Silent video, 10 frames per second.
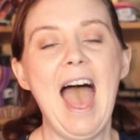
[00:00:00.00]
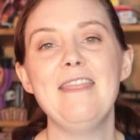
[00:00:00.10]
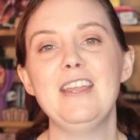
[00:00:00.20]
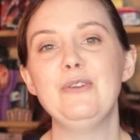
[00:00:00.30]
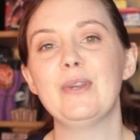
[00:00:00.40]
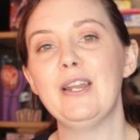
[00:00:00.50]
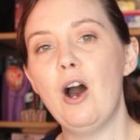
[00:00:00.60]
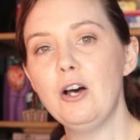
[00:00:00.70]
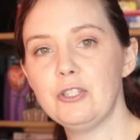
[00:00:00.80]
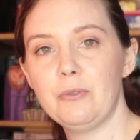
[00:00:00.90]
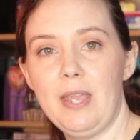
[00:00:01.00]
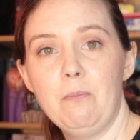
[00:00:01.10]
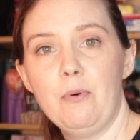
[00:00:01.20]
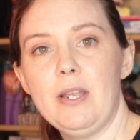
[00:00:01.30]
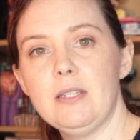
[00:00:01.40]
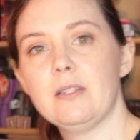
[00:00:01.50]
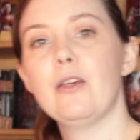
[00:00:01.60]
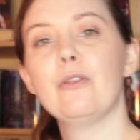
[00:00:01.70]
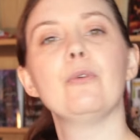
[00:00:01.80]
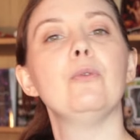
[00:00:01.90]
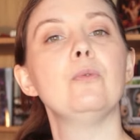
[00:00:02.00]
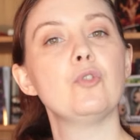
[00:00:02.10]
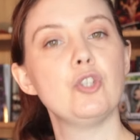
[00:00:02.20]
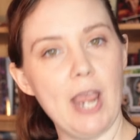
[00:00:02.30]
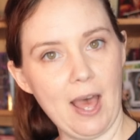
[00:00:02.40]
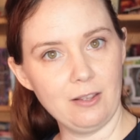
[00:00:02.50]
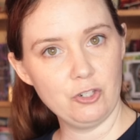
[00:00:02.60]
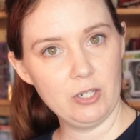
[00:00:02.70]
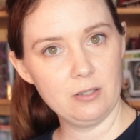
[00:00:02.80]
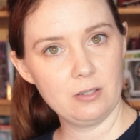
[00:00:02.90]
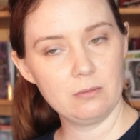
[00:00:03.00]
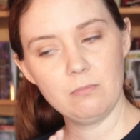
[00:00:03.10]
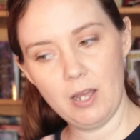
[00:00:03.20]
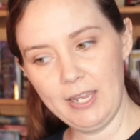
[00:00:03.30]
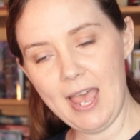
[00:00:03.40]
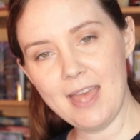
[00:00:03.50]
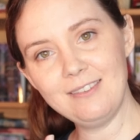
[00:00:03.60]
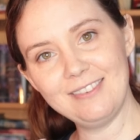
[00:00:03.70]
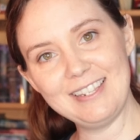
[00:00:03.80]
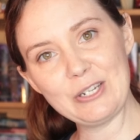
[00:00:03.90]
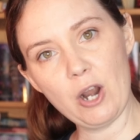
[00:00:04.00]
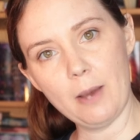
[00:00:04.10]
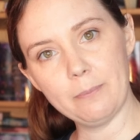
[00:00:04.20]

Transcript: and then you can also gain points through challenges. Again, these are